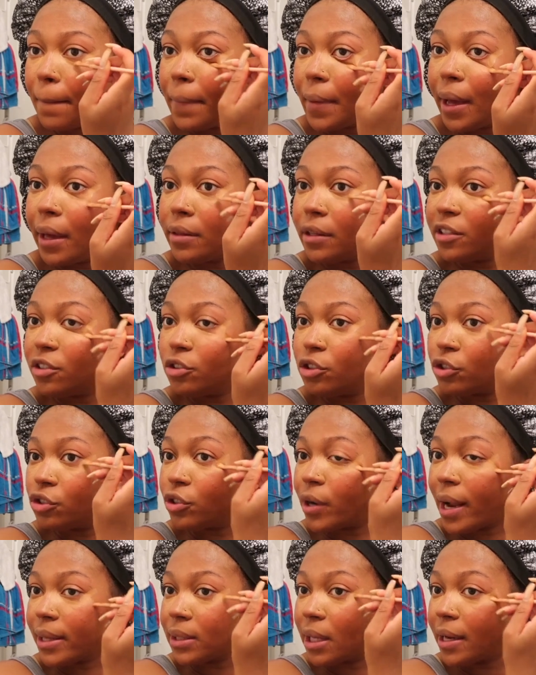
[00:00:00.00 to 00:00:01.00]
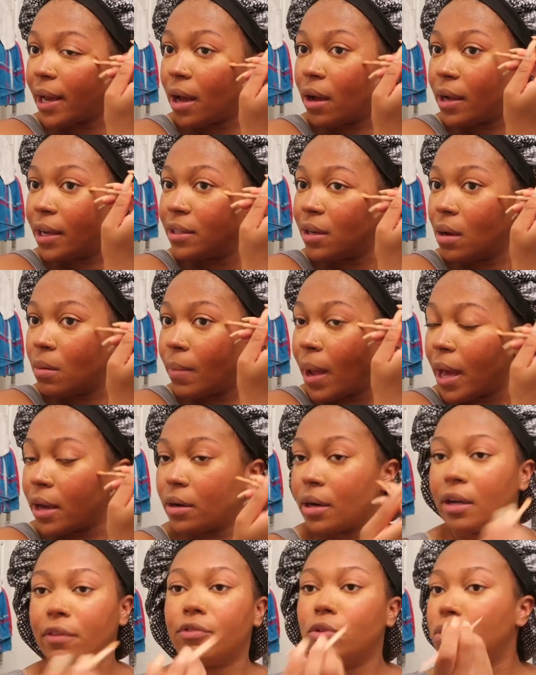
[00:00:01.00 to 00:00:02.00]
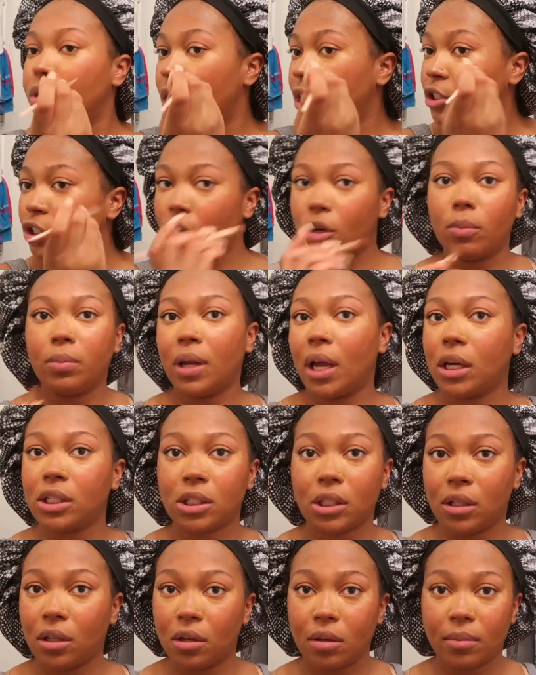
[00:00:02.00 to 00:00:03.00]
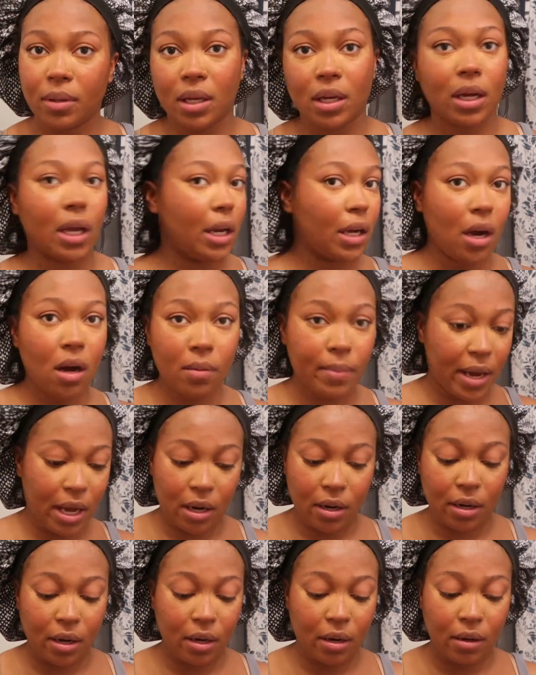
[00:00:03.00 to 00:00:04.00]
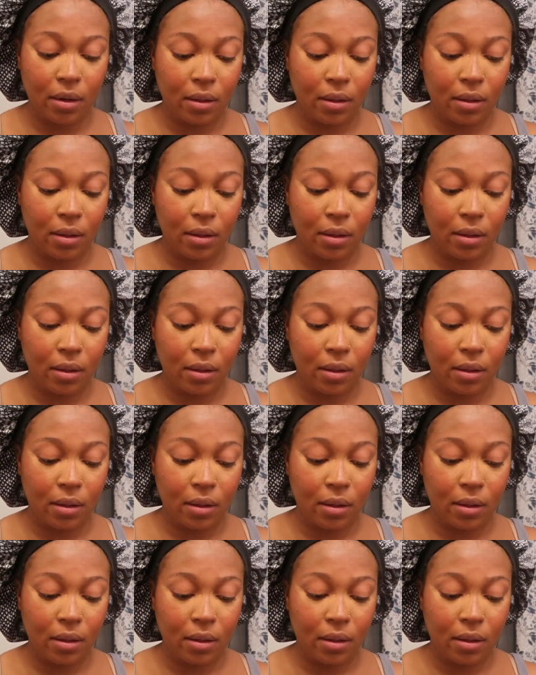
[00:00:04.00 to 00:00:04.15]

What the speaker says: And then you just drag it out. It don't matter if you touch your blush a little bit. It don't matter.